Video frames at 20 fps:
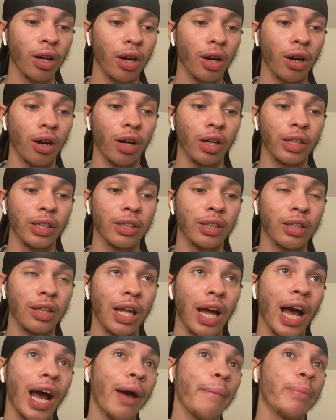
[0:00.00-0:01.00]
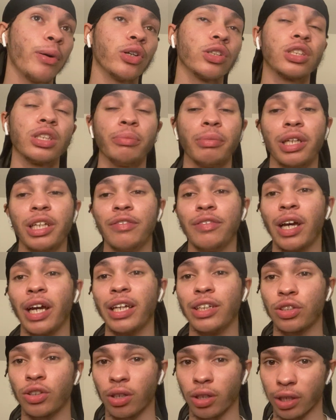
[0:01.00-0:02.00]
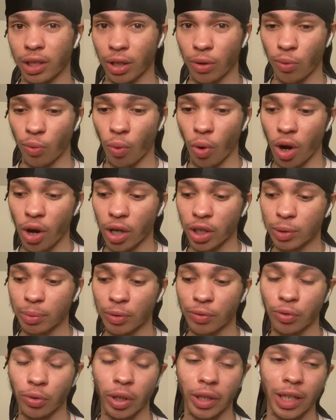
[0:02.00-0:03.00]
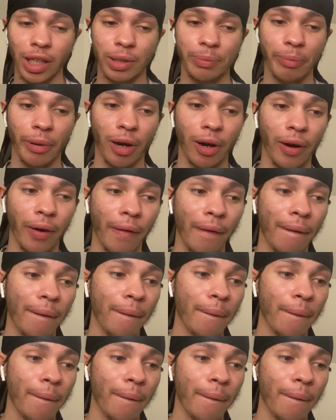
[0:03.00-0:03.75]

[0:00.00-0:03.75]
I personally believe that it's going to get worse before it gets better.